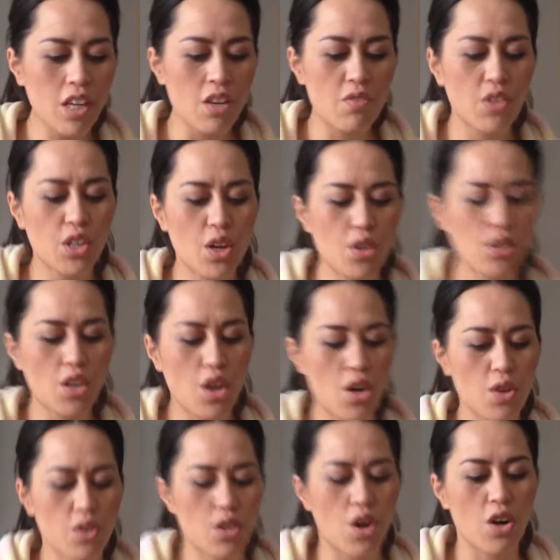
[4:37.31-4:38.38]
if you don't
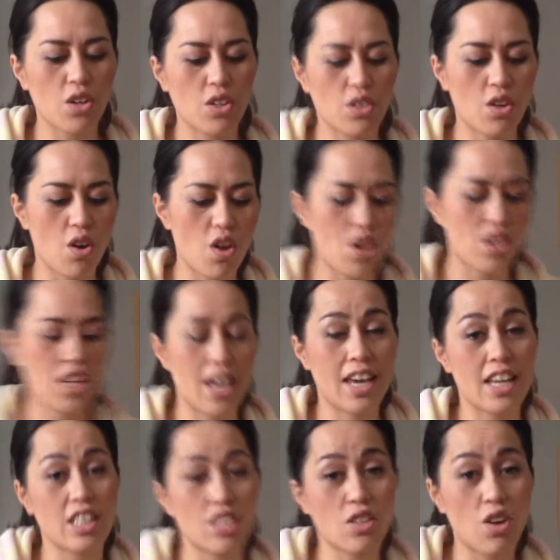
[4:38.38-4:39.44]
know, Cotton On
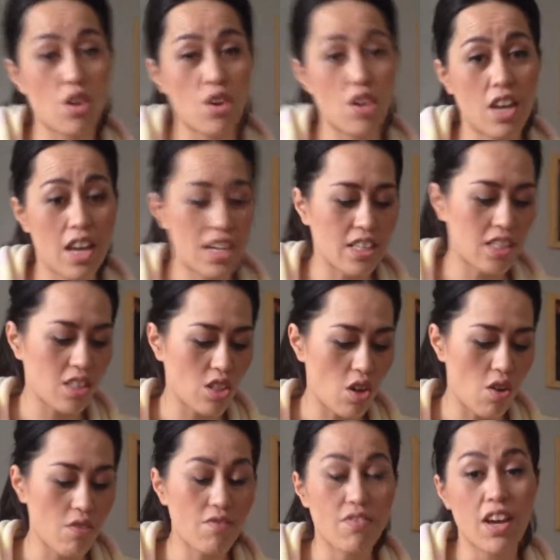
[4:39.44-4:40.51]
has its
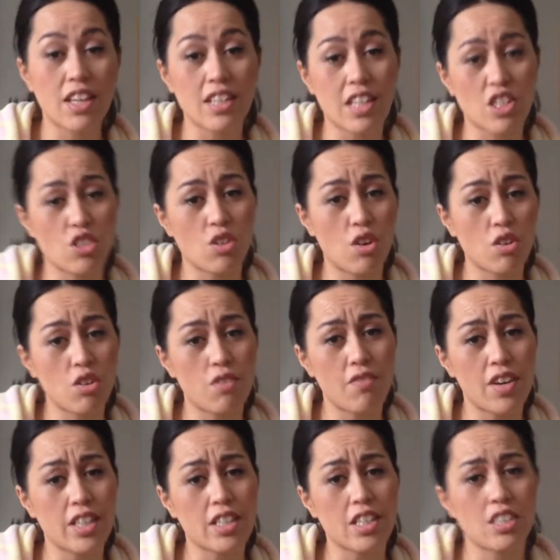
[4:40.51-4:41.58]
own foundation, Cotton On
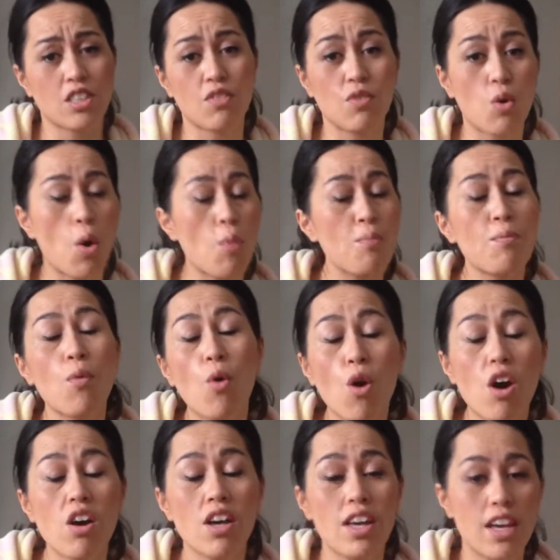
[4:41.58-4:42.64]
Foundation. If you want
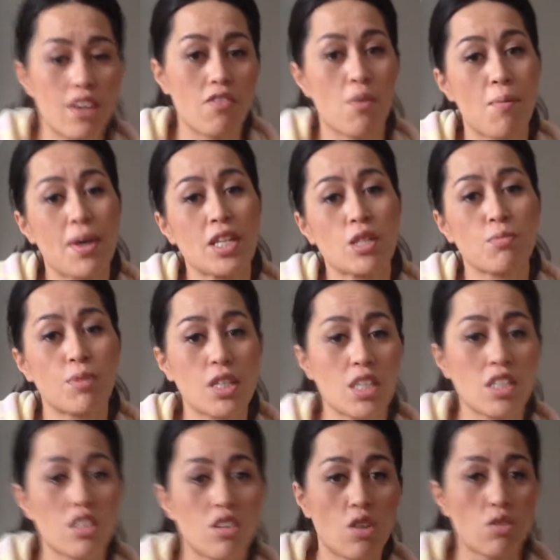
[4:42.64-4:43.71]
more information,
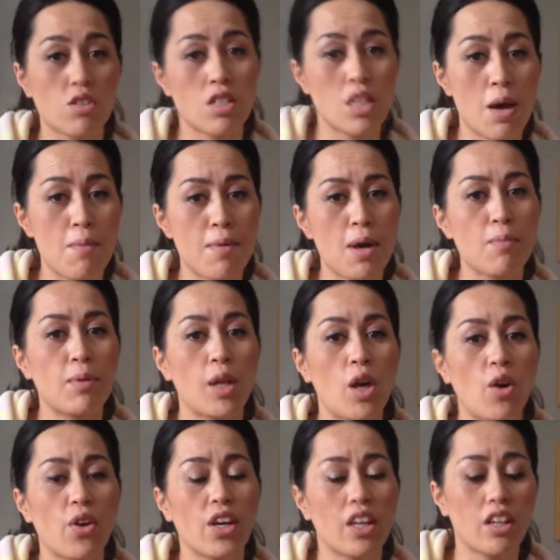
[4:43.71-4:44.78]
please go to down bar
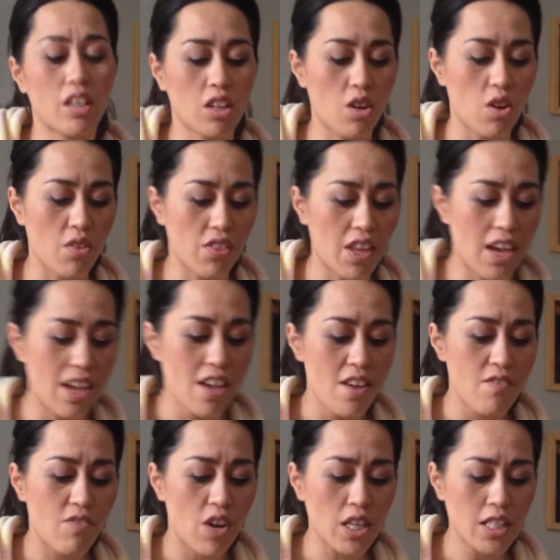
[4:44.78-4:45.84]
below and click on that.
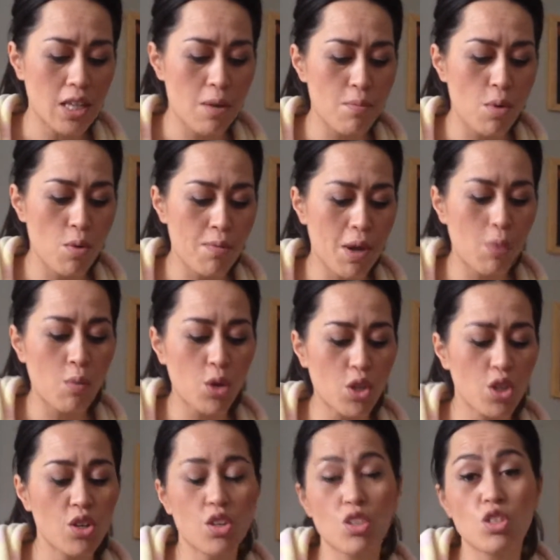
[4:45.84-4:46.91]
Find out more about what
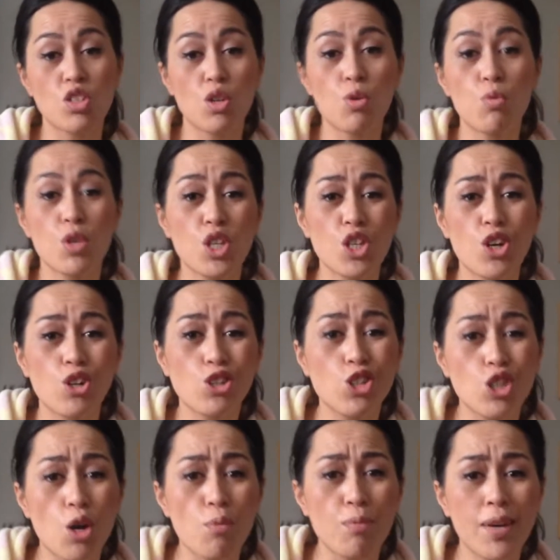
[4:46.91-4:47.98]
you can do when you go
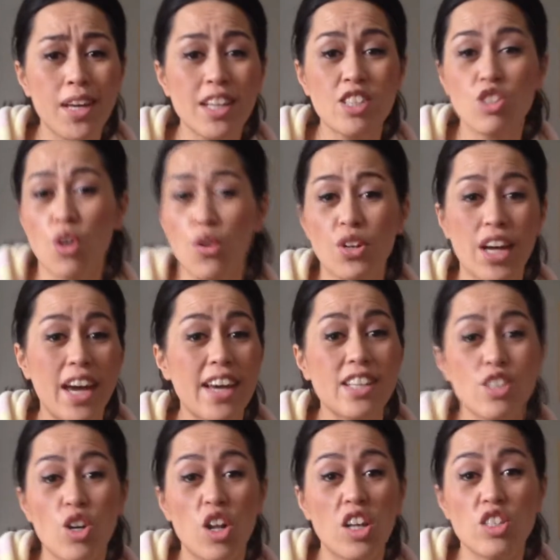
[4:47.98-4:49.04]
shopping. Donate
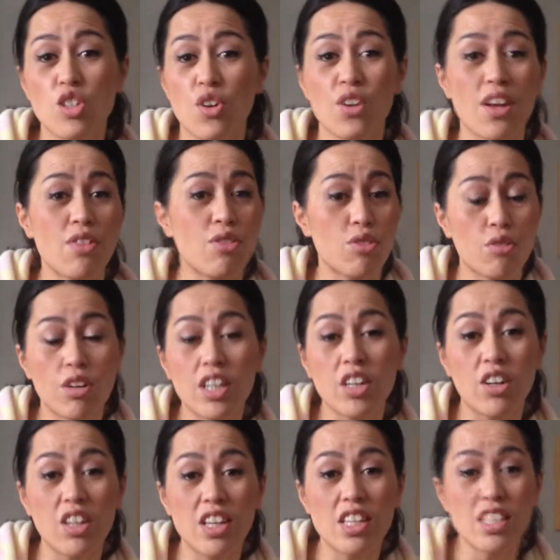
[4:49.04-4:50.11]
$1, donate
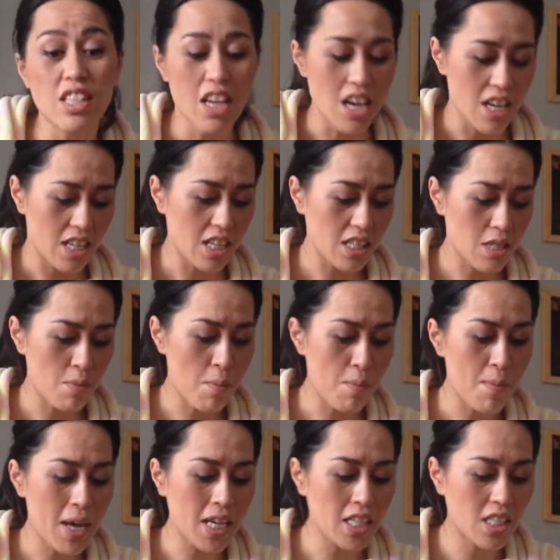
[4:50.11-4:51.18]
$3. Get some
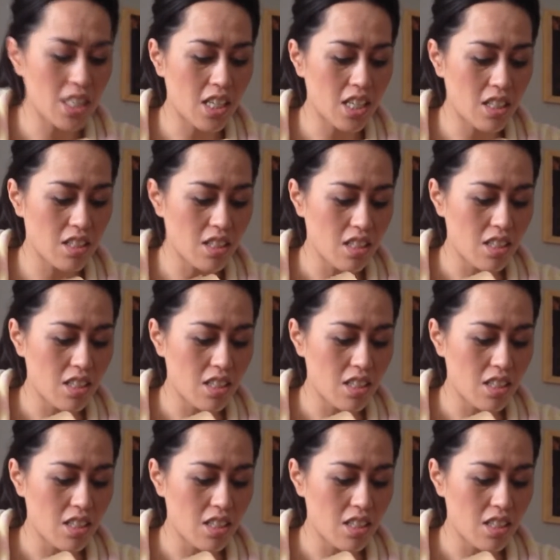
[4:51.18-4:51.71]
amazing,